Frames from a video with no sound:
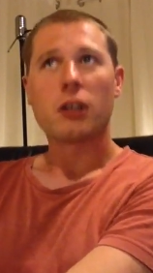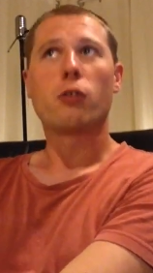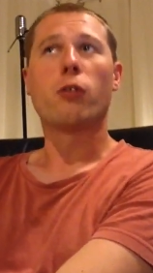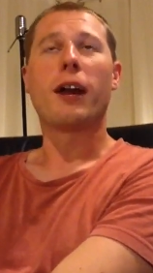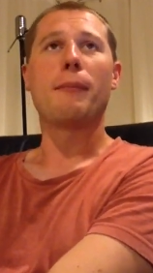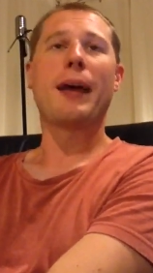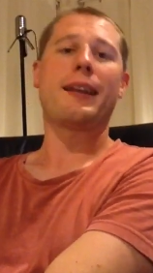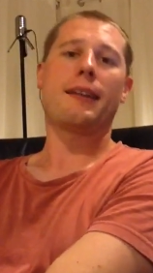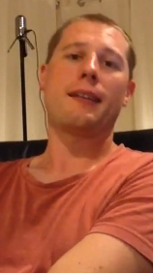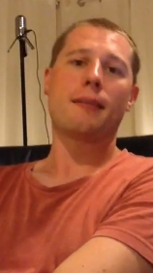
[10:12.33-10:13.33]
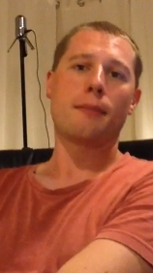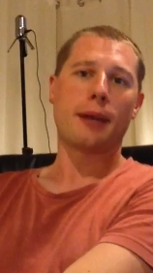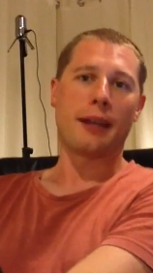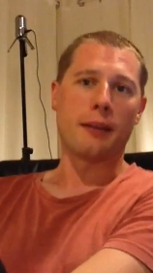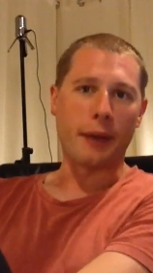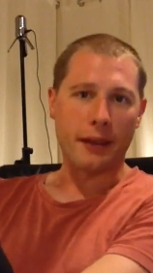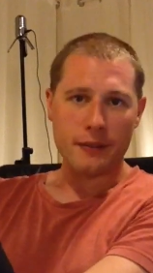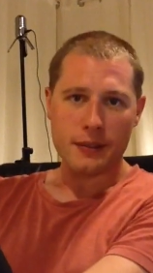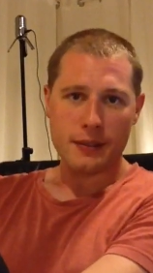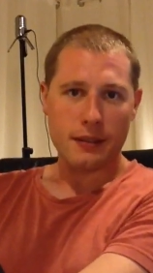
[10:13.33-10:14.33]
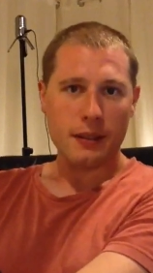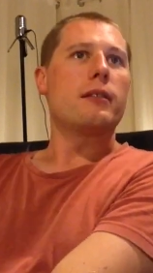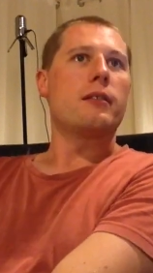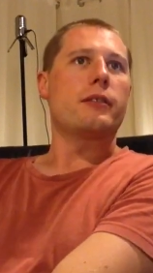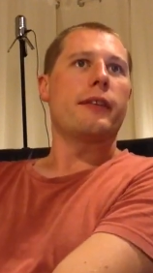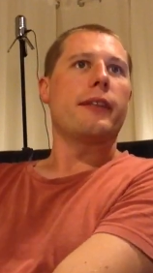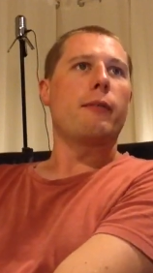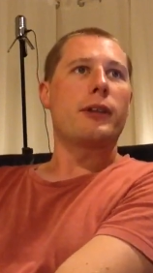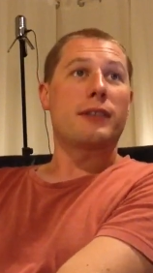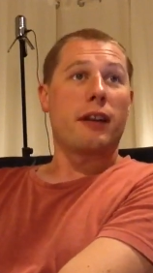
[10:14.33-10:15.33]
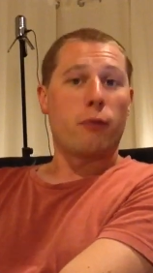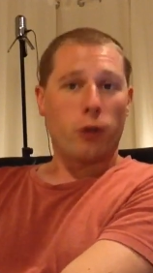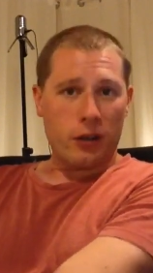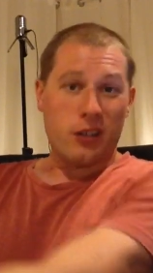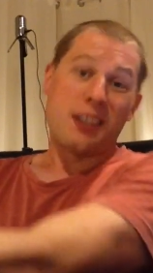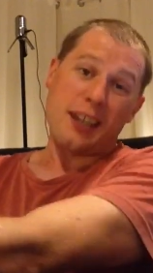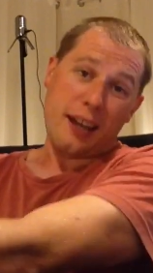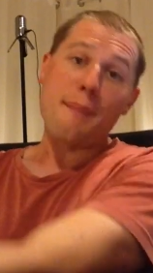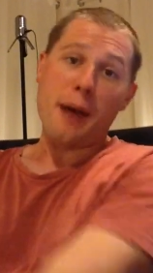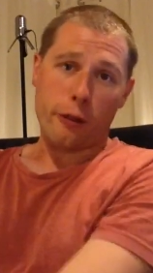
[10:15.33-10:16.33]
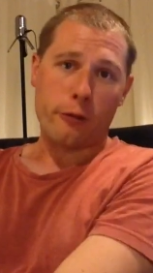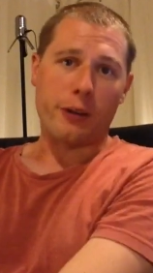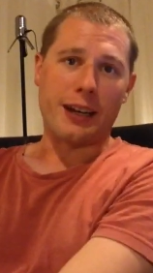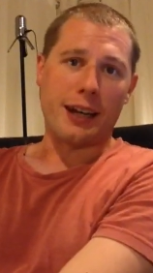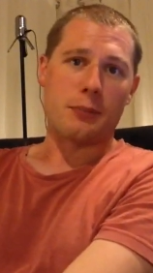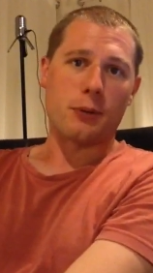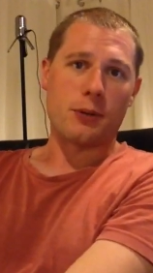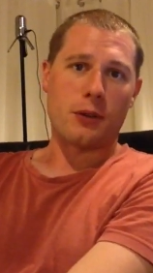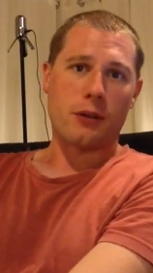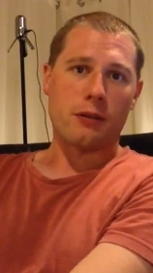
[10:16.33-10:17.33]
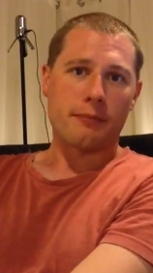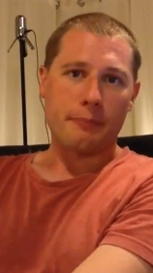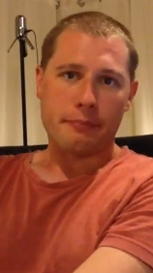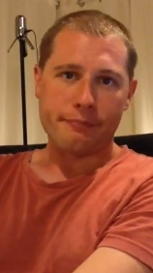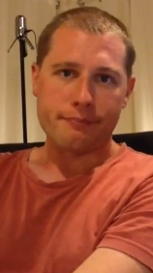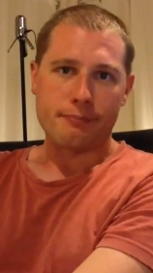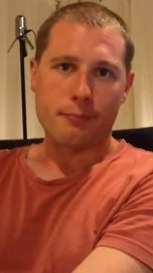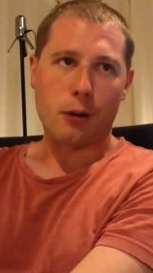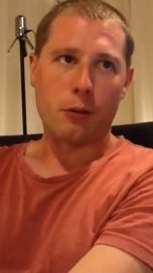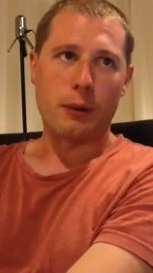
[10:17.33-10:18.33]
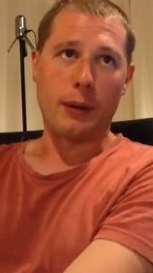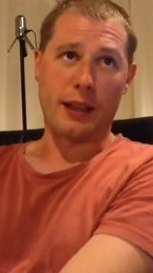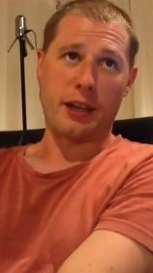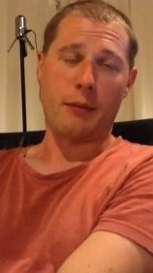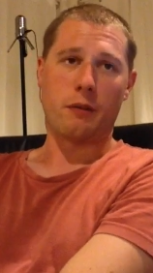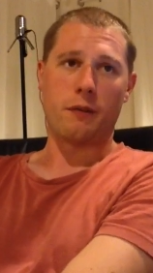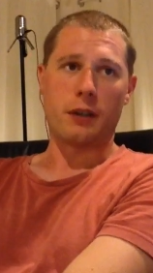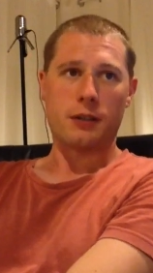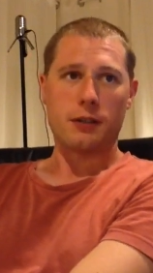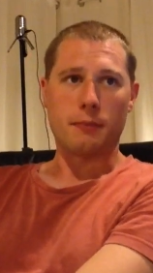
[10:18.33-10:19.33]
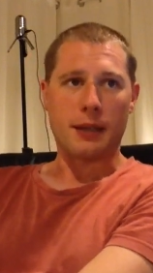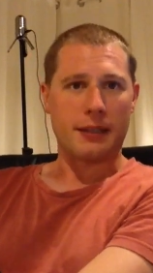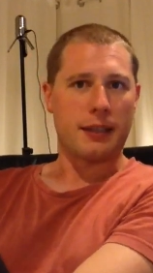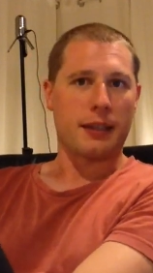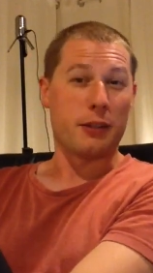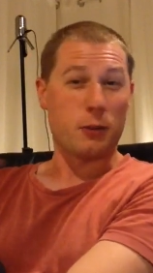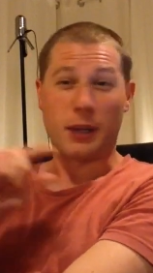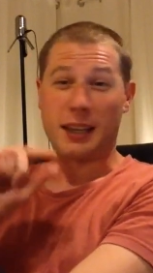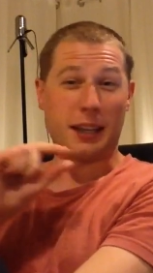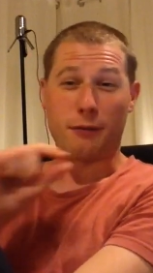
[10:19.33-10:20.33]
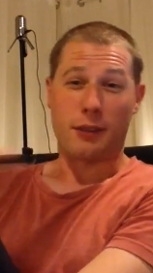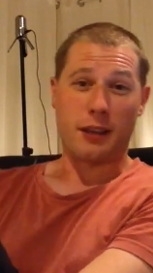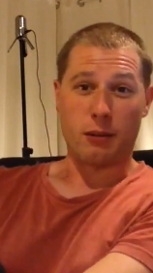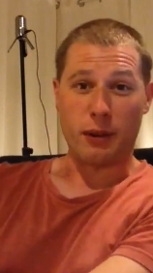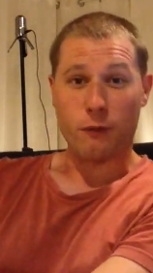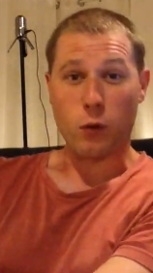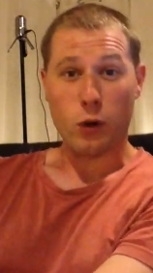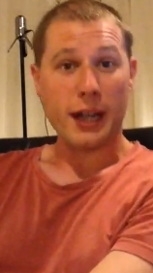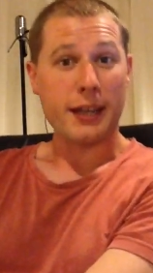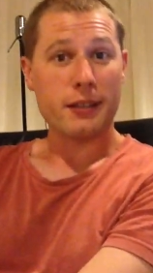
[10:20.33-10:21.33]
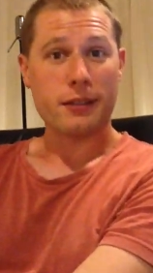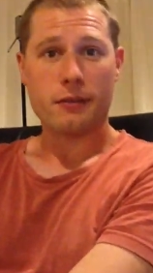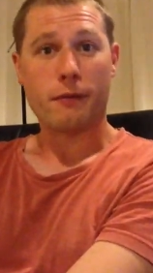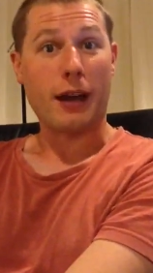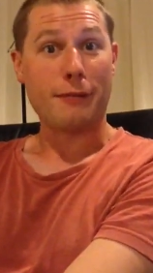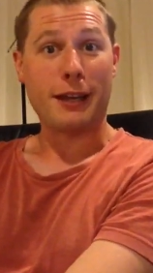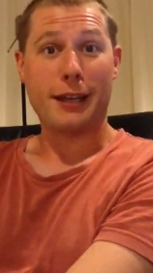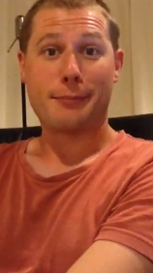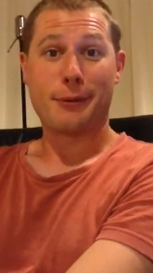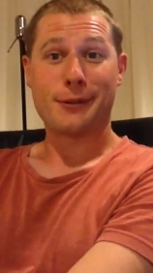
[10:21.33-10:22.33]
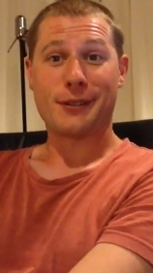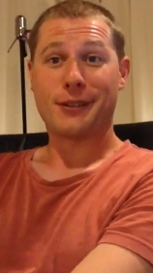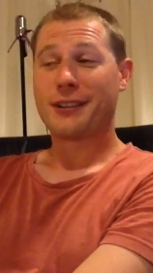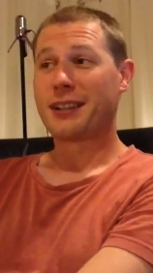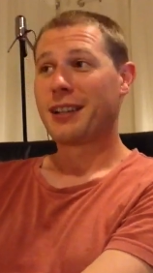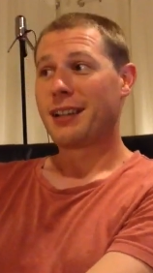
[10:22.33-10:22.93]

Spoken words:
Grey Matter, Paint the Mountains. So the ones that I've worked on, yeah, about 3 days per song. Probably by the time I've finished mixing and tweaking everything, it'll be 4 days, 5 days per song.